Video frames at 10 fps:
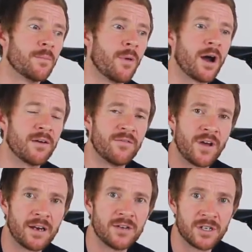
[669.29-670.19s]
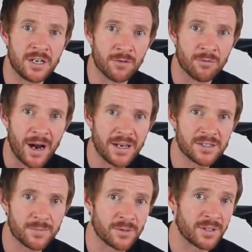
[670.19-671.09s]
my advantage in a
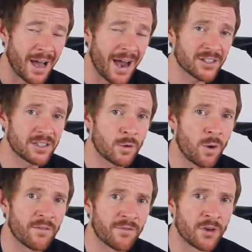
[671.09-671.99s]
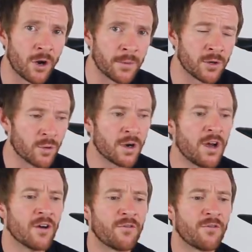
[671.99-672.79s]
race because they're actually quite phenomenal